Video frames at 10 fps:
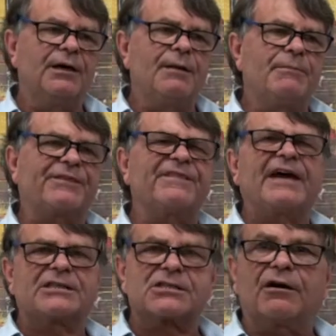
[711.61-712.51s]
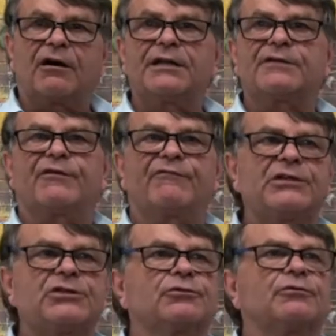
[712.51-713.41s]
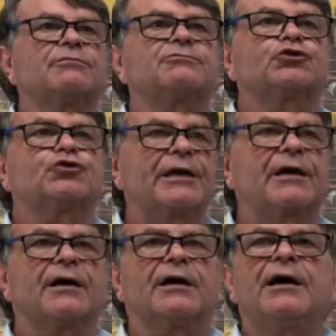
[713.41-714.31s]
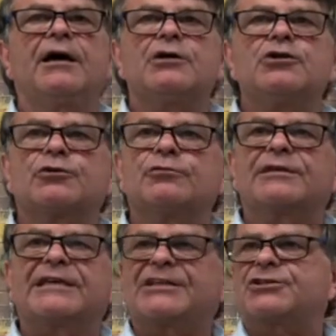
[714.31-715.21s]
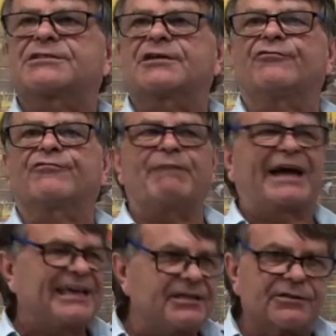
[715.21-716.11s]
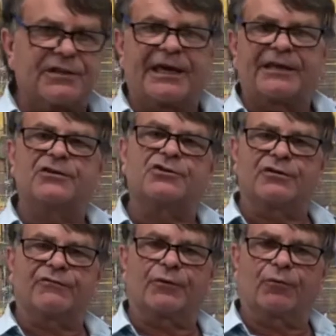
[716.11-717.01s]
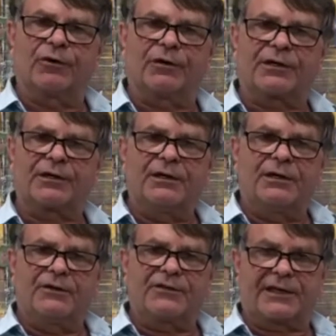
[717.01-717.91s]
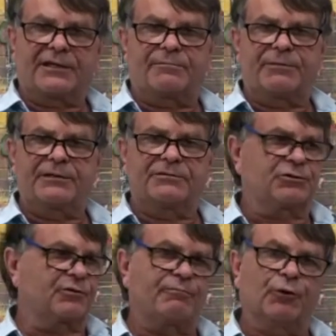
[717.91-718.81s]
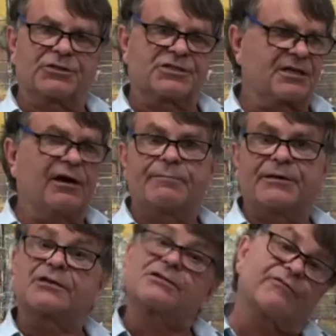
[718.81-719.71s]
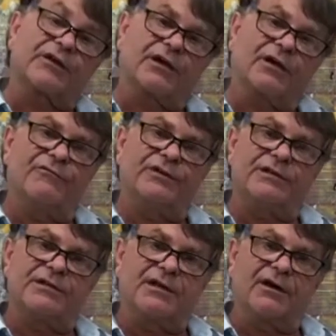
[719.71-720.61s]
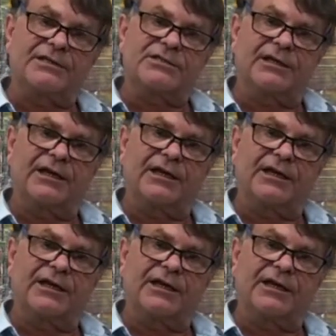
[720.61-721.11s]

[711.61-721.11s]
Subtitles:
But that's kind of a visual trigger to get yourself back into the energy of the work that had been sort of put aside because of the COVID-19.